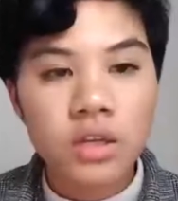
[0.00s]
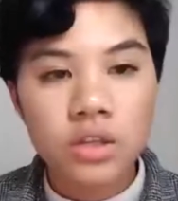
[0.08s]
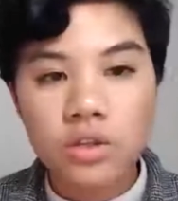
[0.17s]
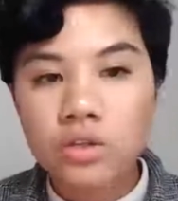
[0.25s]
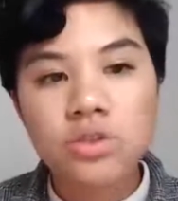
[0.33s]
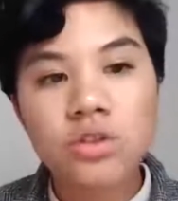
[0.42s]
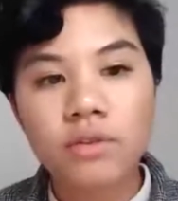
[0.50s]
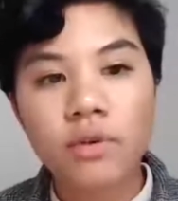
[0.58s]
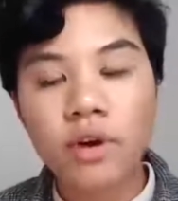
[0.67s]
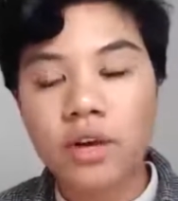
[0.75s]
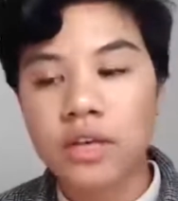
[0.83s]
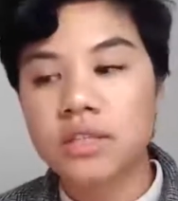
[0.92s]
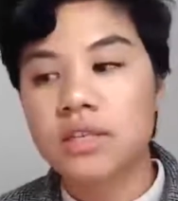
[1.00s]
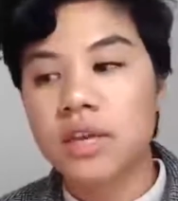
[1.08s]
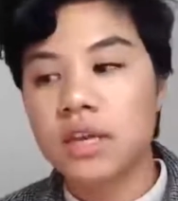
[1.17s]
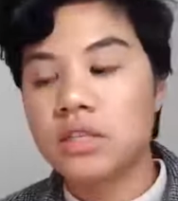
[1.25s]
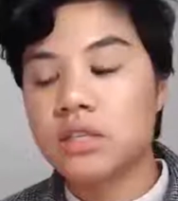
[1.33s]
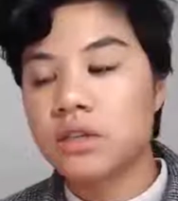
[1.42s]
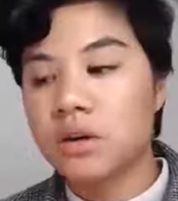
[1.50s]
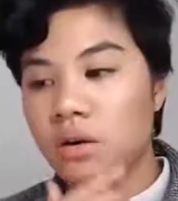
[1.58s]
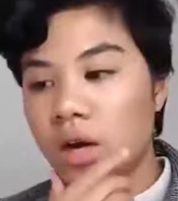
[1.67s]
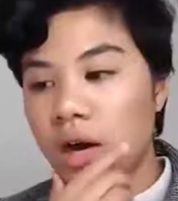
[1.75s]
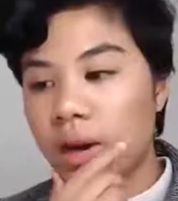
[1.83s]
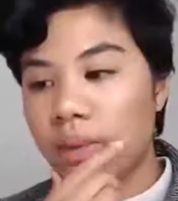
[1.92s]
Use your voice. And
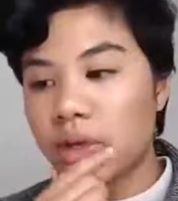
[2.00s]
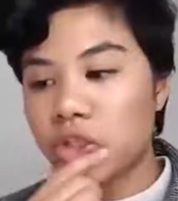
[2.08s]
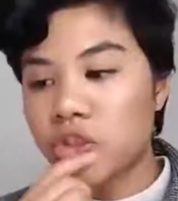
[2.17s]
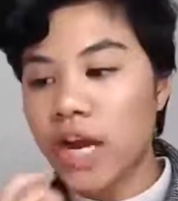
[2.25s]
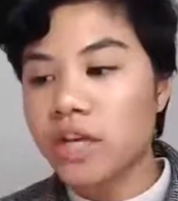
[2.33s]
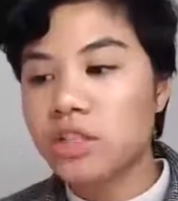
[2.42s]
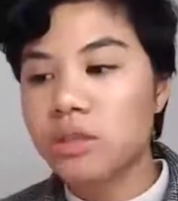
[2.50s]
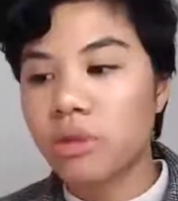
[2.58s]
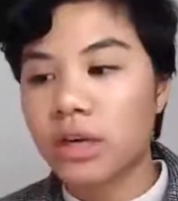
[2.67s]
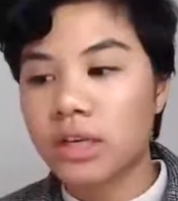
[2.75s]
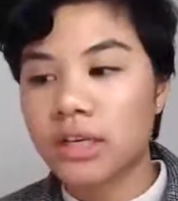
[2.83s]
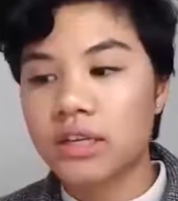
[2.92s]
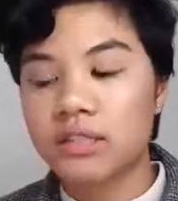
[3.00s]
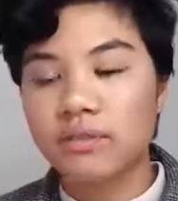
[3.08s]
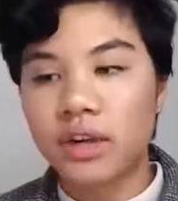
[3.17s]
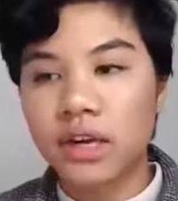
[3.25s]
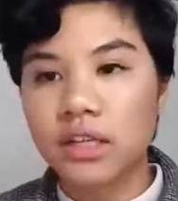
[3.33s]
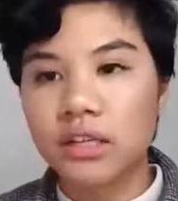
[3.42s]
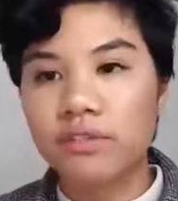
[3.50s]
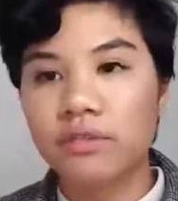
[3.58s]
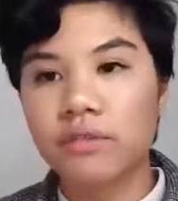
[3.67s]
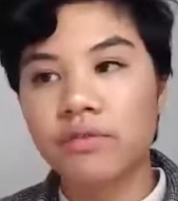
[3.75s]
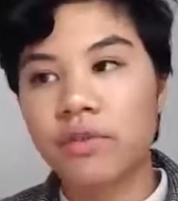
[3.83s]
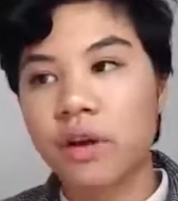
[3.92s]
so attraction marketing is very
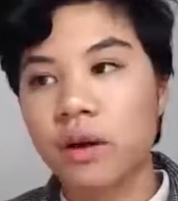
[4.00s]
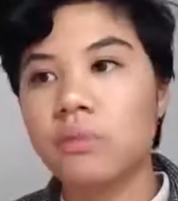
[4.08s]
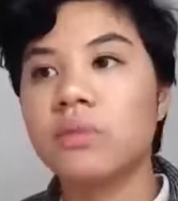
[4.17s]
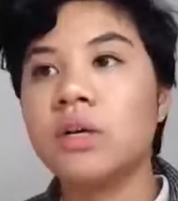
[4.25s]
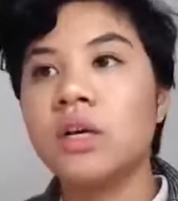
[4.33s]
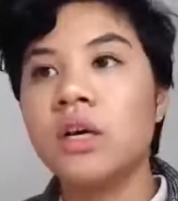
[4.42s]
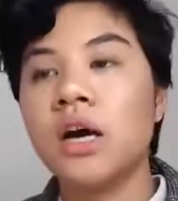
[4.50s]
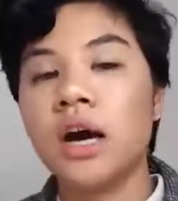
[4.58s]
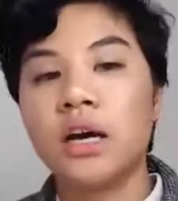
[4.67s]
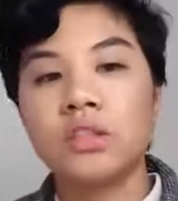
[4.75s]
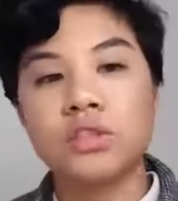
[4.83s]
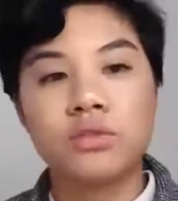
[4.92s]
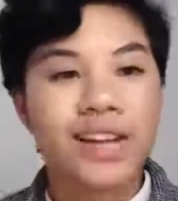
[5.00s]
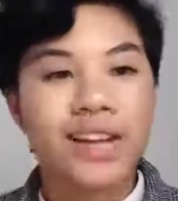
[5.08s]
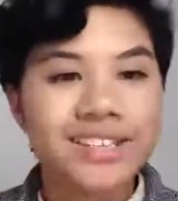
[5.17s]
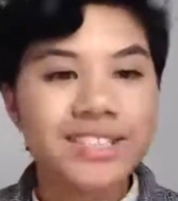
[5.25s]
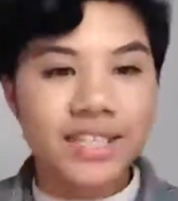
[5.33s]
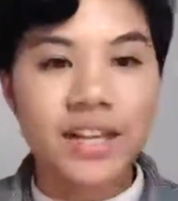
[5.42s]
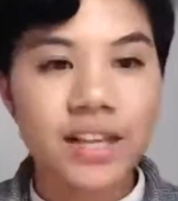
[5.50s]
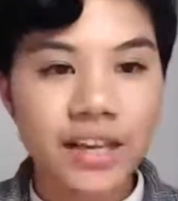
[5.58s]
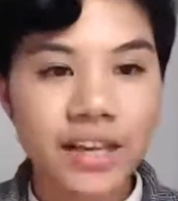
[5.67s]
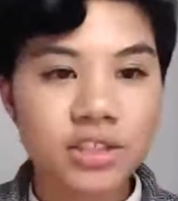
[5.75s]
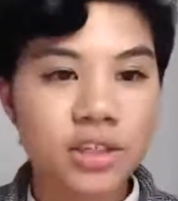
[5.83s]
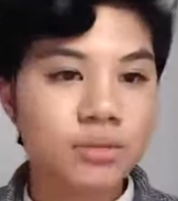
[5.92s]
different from direct selling
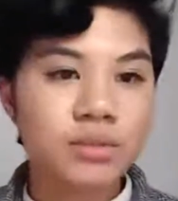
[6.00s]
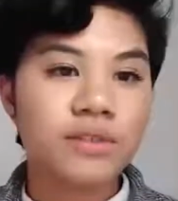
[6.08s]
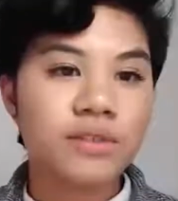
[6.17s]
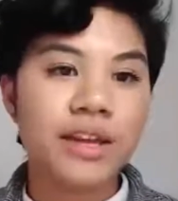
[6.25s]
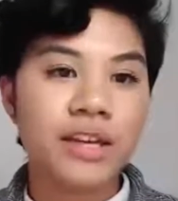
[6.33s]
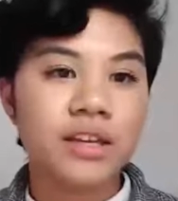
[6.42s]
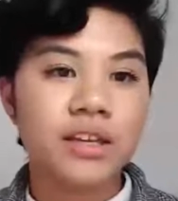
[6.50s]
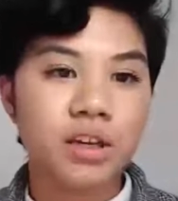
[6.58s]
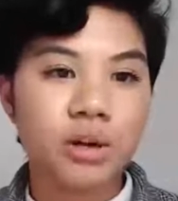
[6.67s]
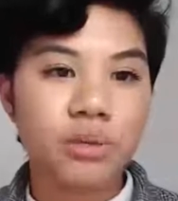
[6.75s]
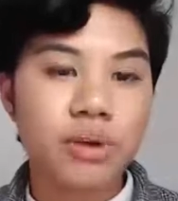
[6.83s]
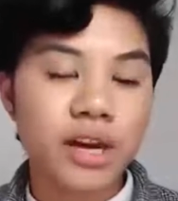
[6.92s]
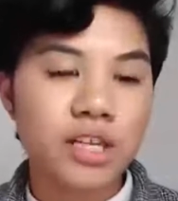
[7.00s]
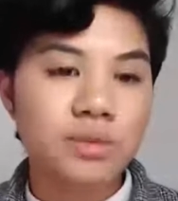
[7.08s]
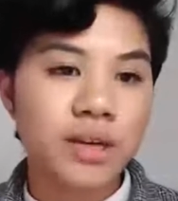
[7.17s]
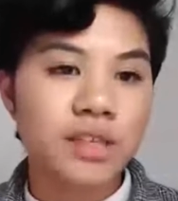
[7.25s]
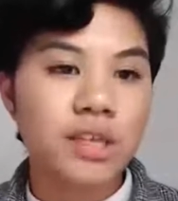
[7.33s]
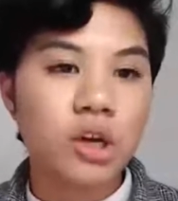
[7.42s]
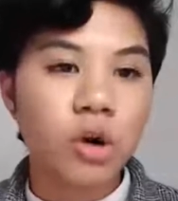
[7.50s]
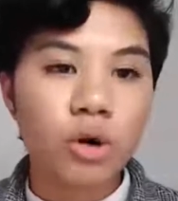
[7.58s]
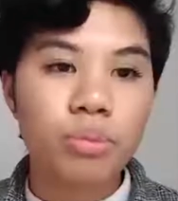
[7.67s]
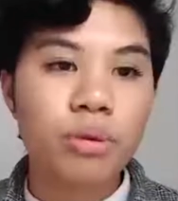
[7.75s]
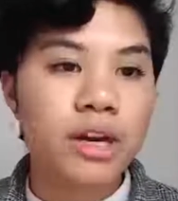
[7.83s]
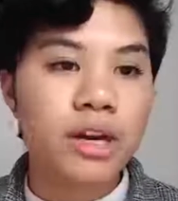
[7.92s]
in terms of prospecting
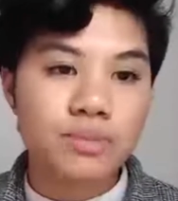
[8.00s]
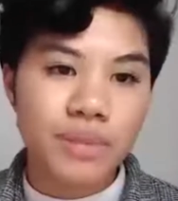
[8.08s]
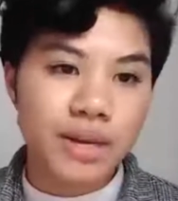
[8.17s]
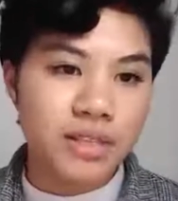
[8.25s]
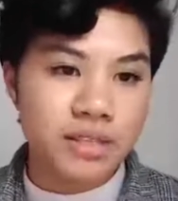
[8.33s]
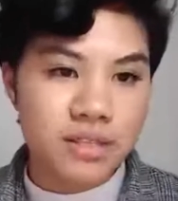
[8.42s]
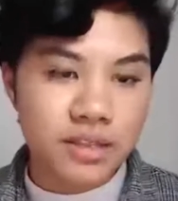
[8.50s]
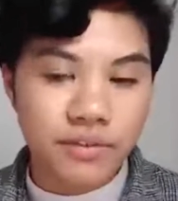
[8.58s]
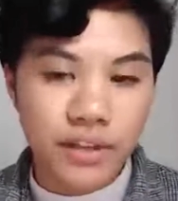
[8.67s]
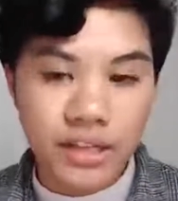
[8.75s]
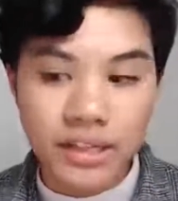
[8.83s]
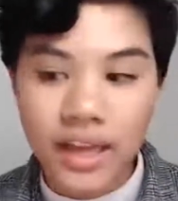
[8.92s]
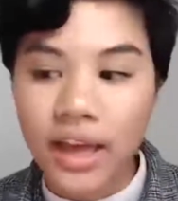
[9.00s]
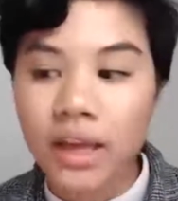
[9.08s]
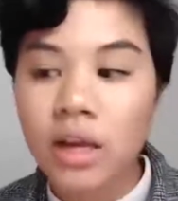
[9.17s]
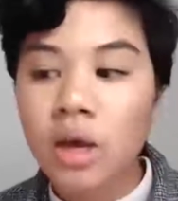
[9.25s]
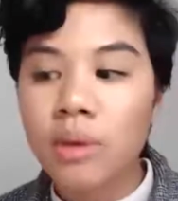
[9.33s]
cold prospects and stuff like that.